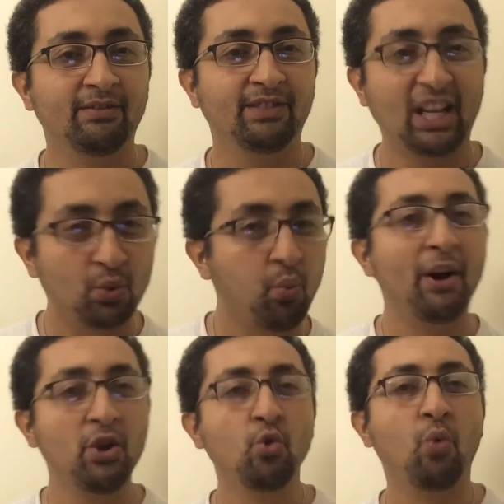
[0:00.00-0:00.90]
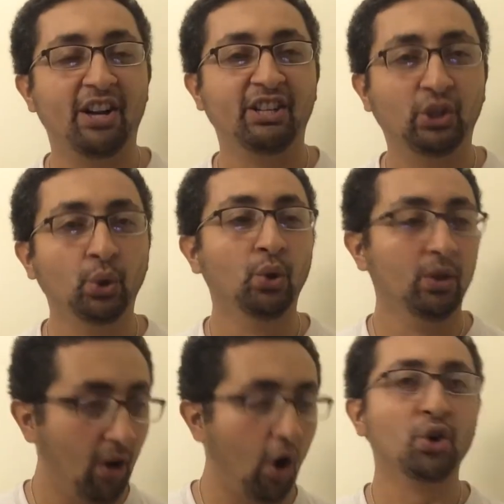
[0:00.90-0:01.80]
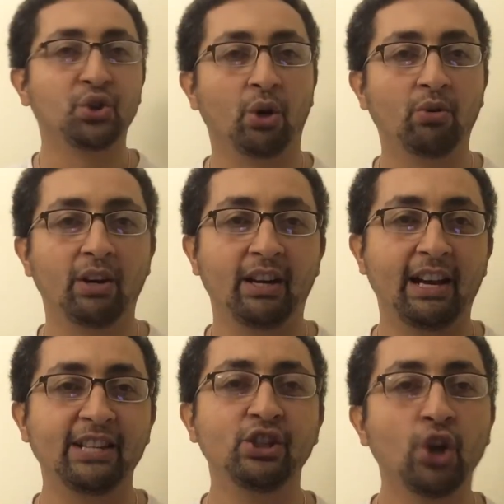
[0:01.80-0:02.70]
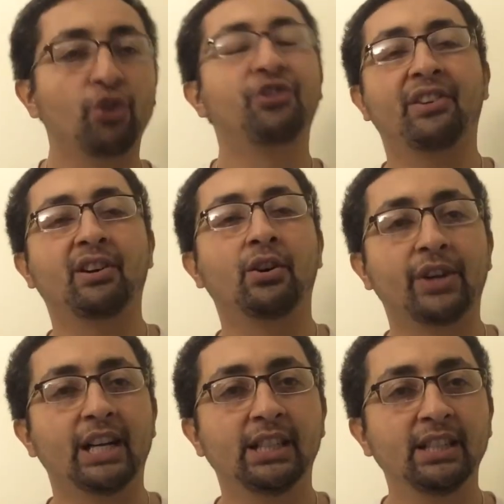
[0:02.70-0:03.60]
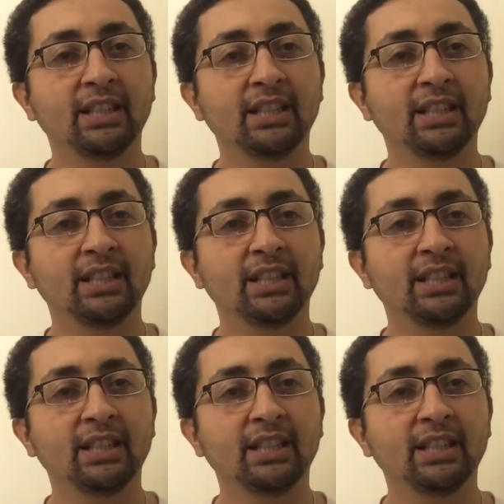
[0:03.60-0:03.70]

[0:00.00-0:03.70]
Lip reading: That's what you want to do also in North Dakota,